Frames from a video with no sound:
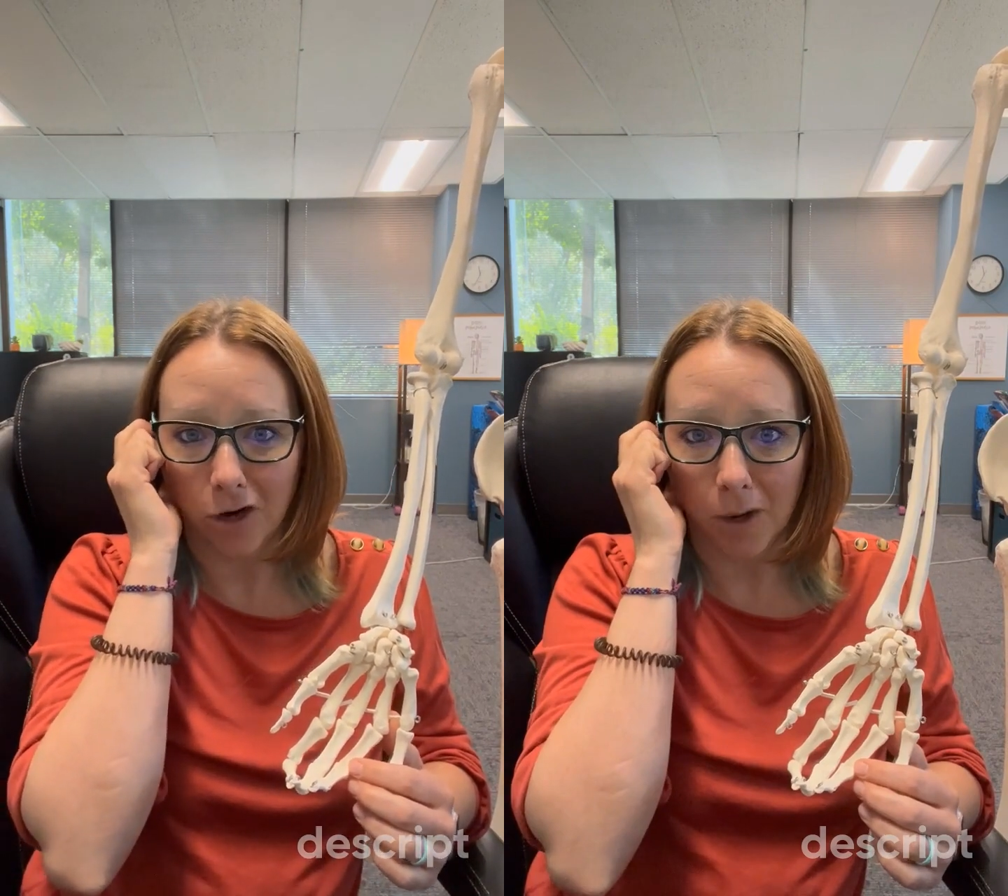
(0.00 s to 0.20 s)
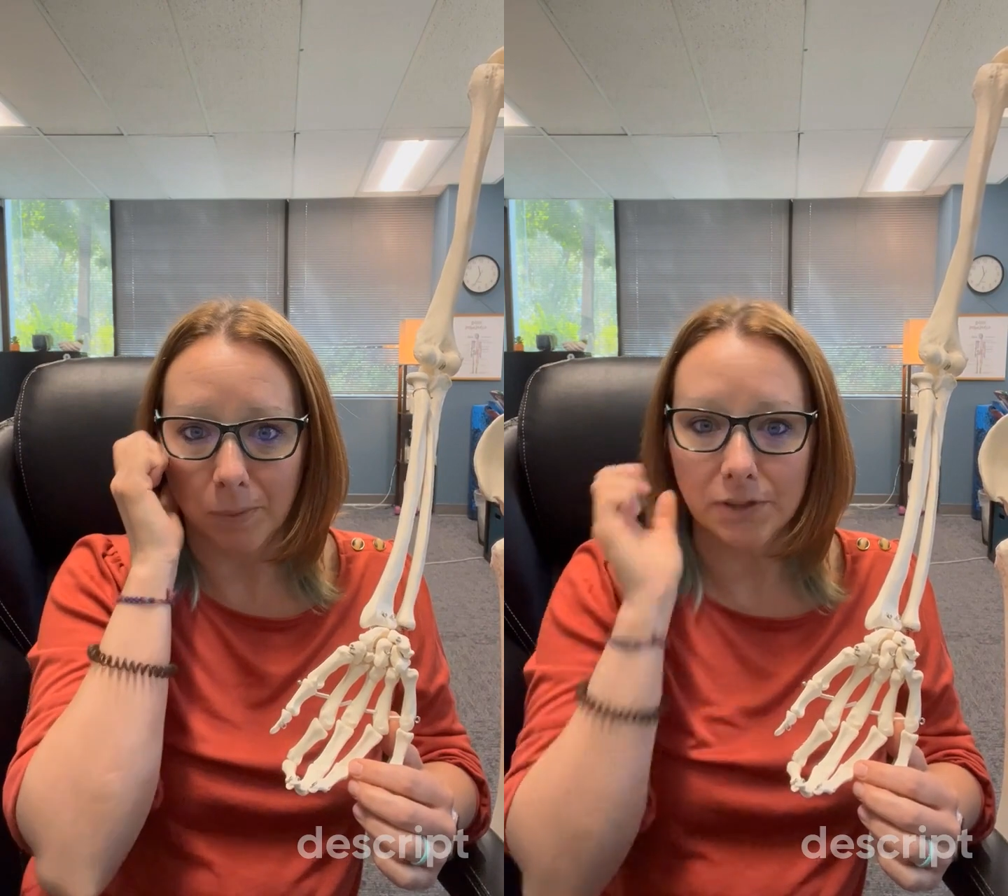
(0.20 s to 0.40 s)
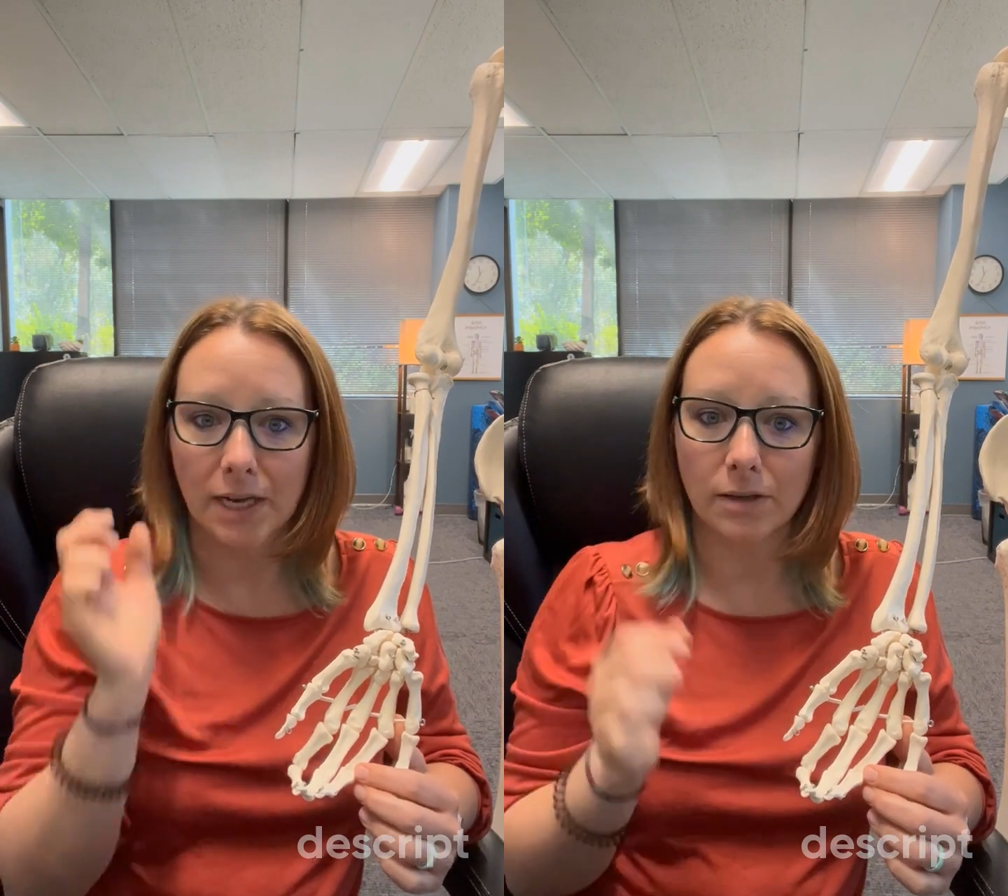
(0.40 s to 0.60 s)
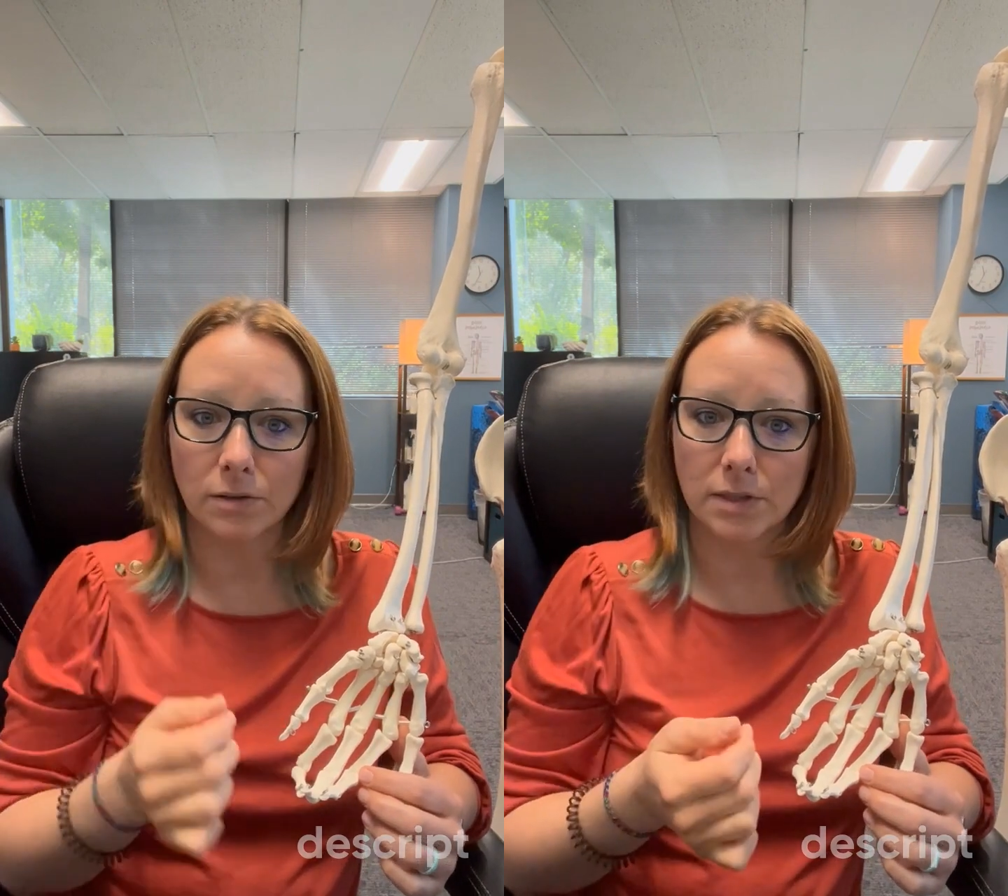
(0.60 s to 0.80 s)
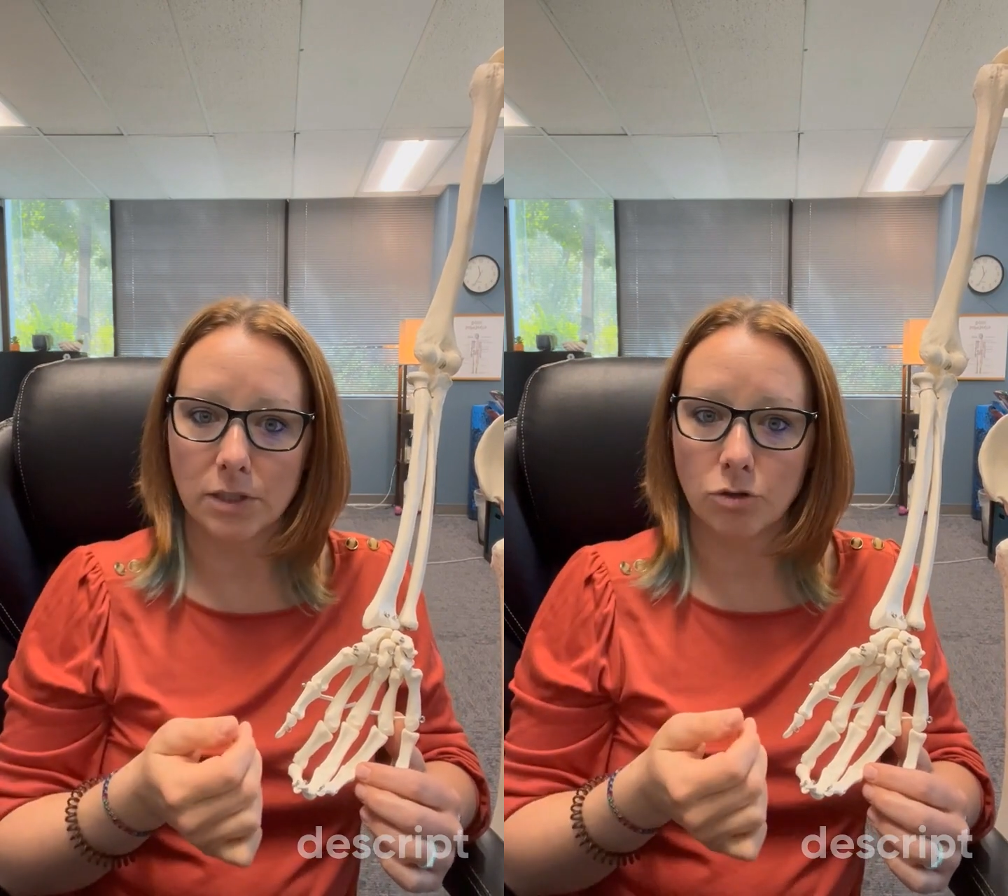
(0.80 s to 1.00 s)
carpal
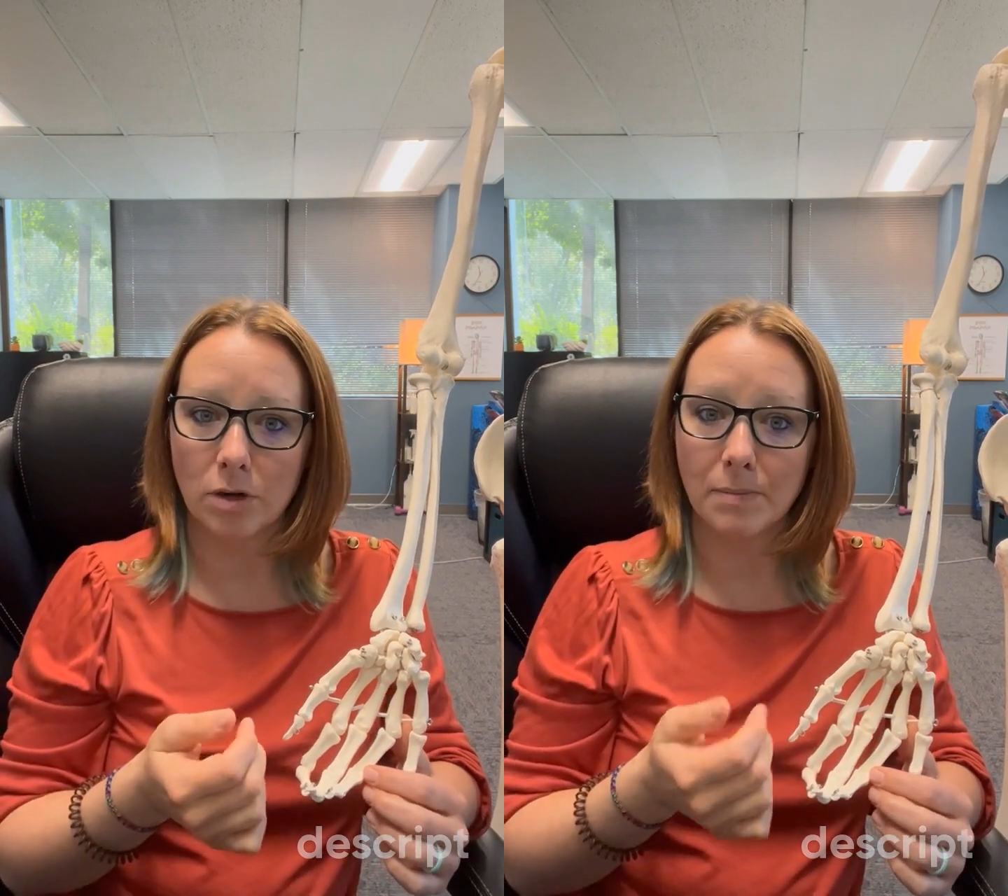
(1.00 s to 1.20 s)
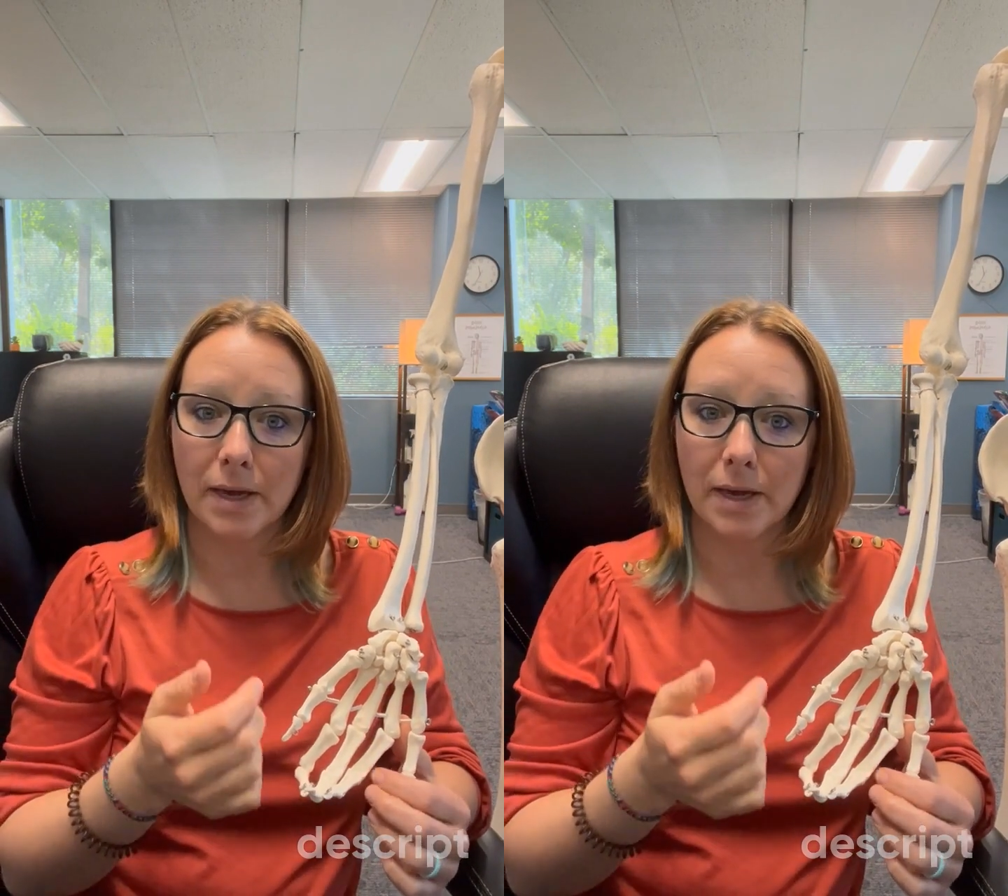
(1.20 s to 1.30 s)
tunnel syndrome,